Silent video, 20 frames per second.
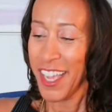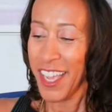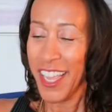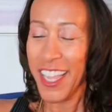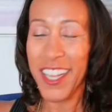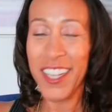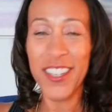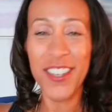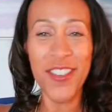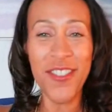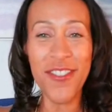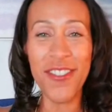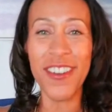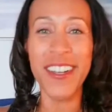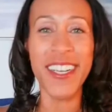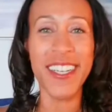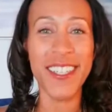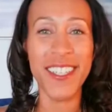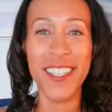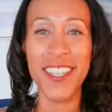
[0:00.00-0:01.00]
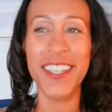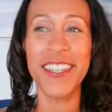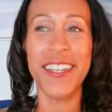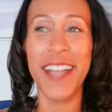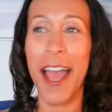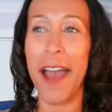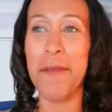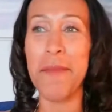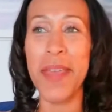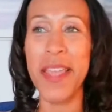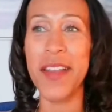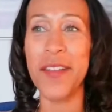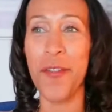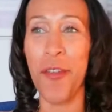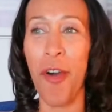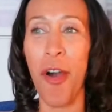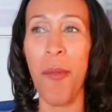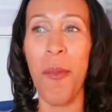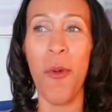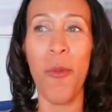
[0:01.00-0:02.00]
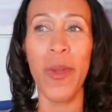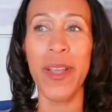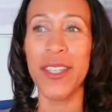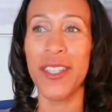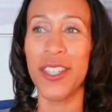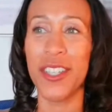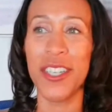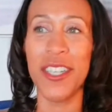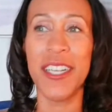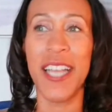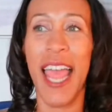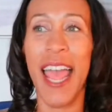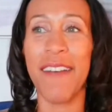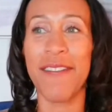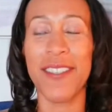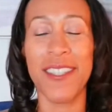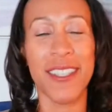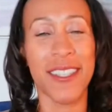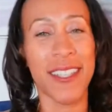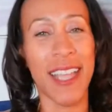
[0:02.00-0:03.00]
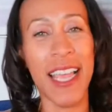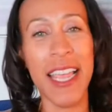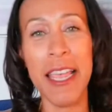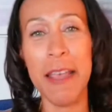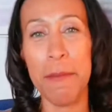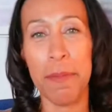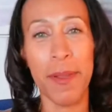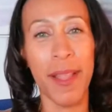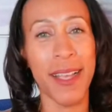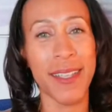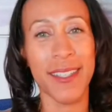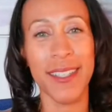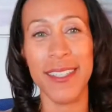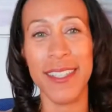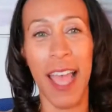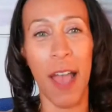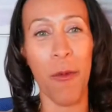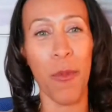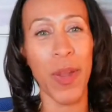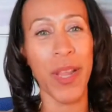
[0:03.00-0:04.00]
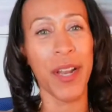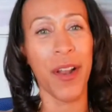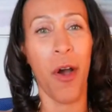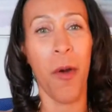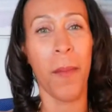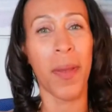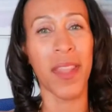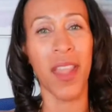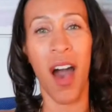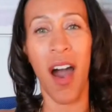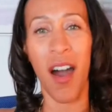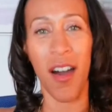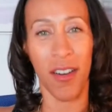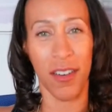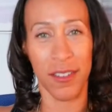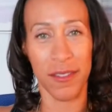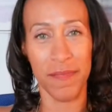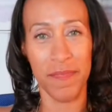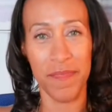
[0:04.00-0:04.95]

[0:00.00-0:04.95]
Enduring should not be normal. We shouldn't have to stay in places that we don't belong.